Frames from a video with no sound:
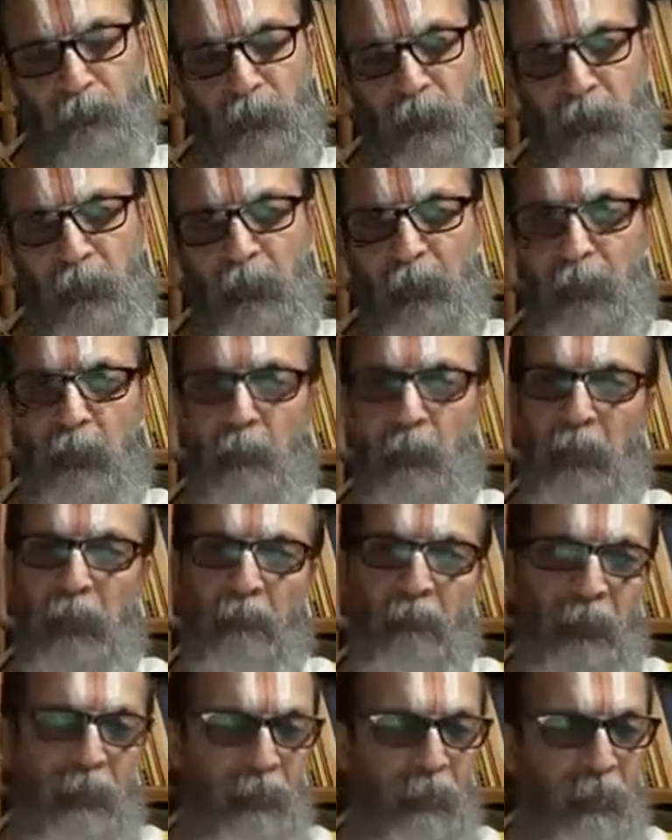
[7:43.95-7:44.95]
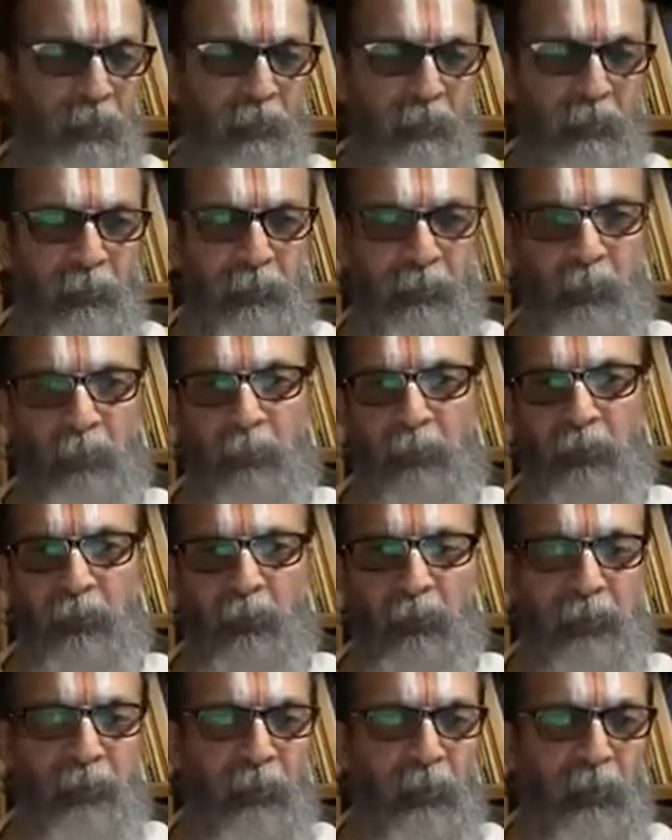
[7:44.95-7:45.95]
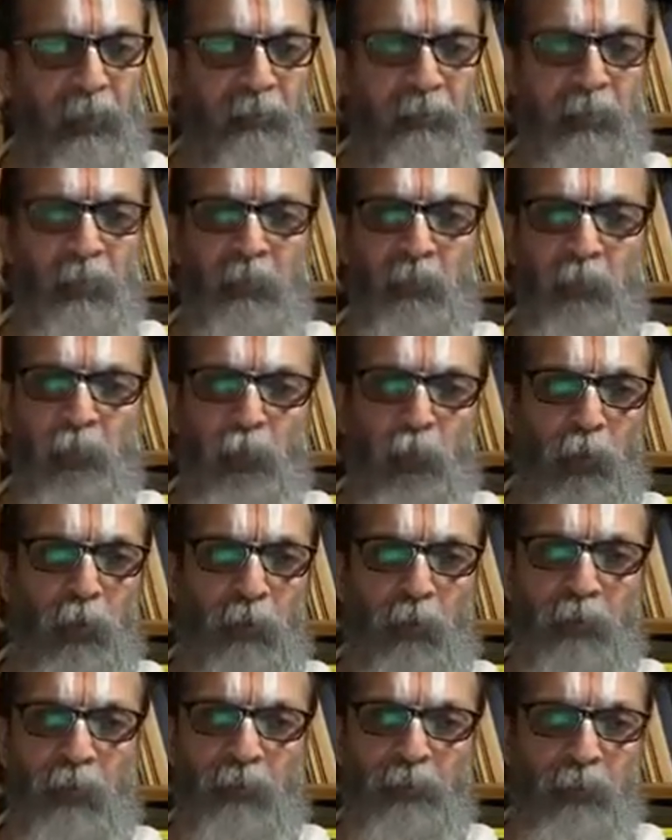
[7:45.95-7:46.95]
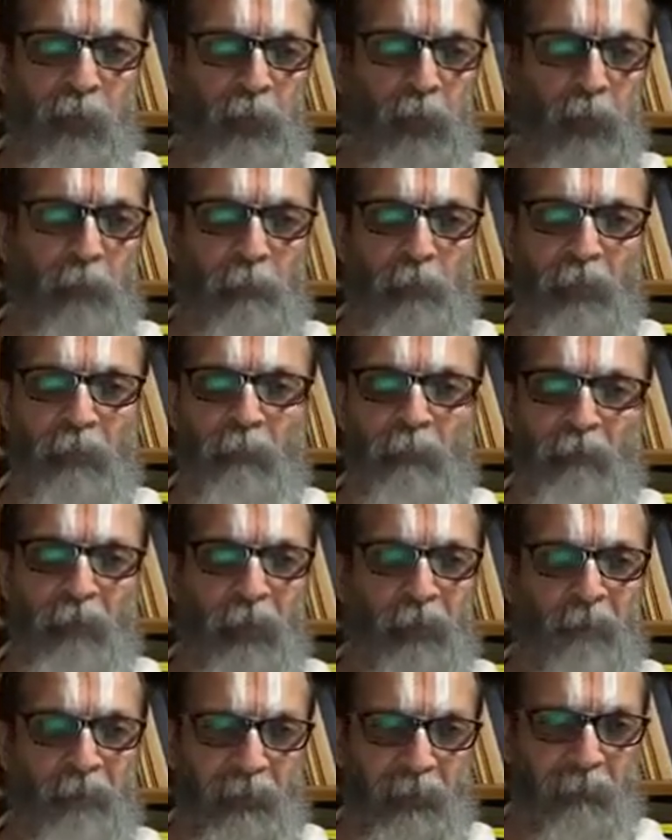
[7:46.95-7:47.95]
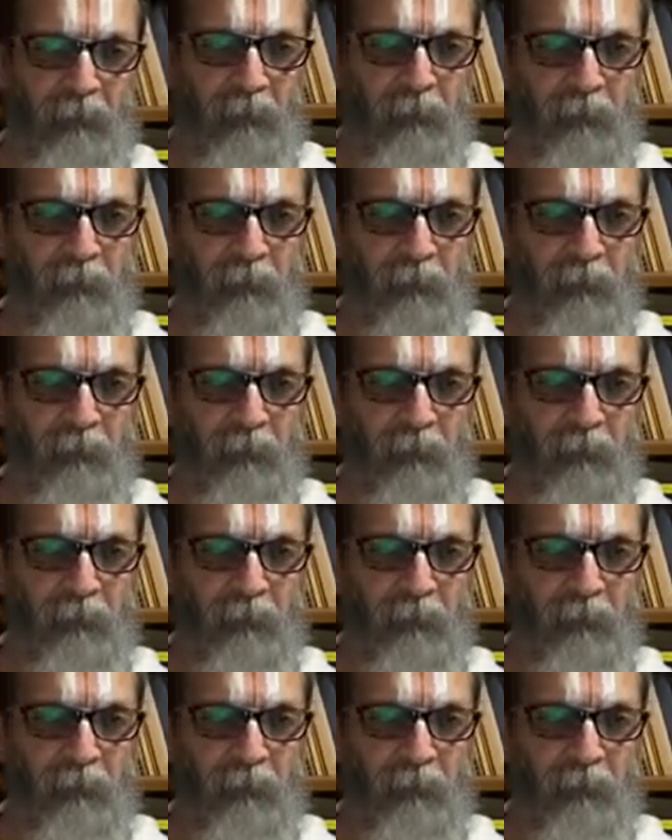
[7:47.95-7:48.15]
Let it be the Vedas, let it be the Itihasas, Puranas, Agama, wherever.